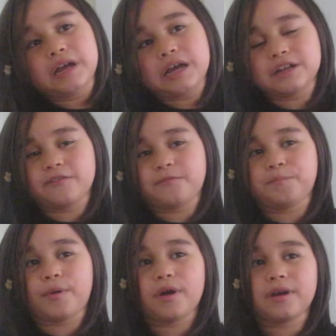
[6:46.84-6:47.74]
And if
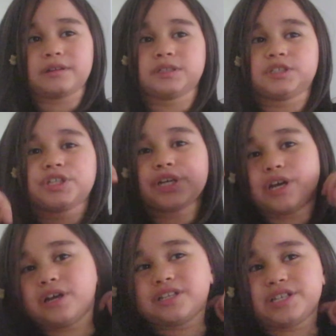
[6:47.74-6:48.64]

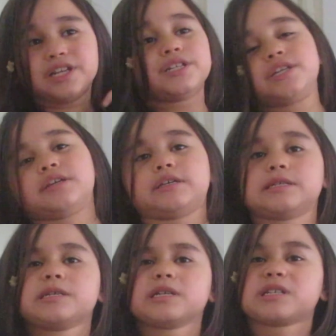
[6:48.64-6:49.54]
Pangaea didn't
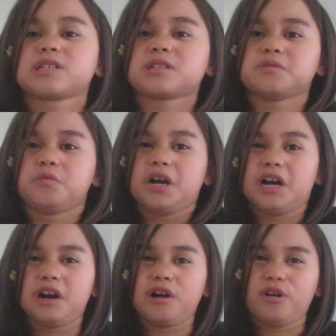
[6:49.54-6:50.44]
exist,
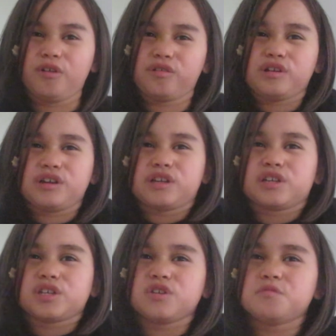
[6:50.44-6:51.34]
well,
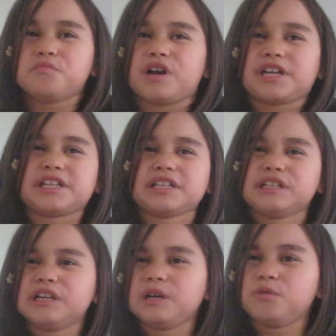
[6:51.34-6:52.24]
you might
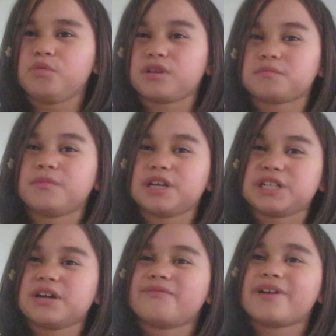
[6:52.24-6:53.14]
know what might
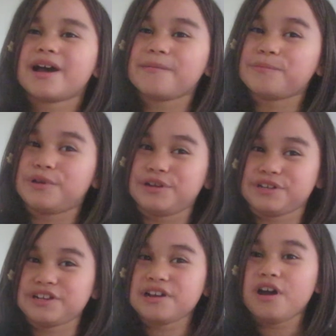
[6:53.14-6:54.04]
have happened.